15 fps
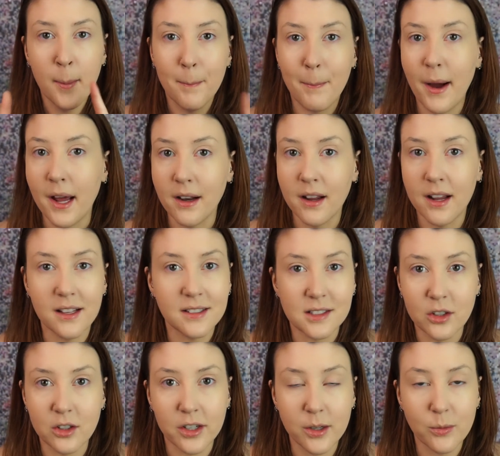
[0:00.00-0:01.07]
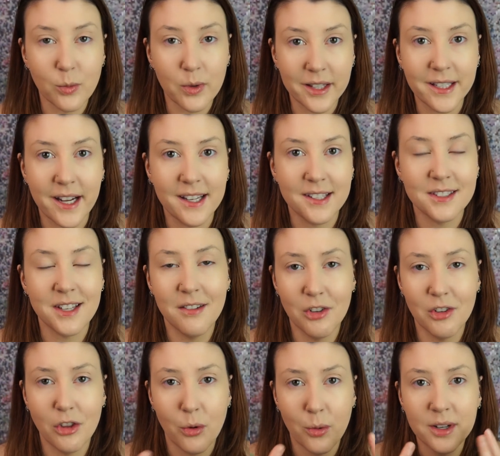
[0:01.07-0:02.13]
But it's looking really nice,
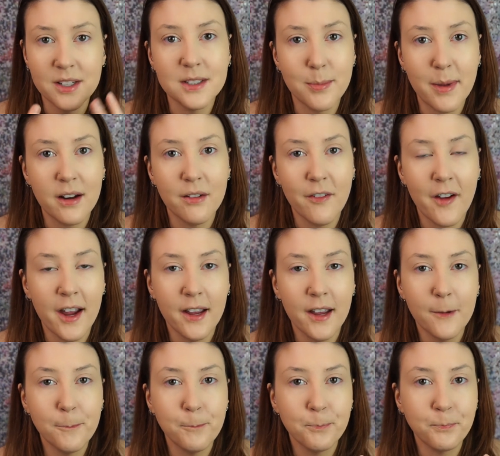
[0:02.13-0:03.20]
even though it is mattifying.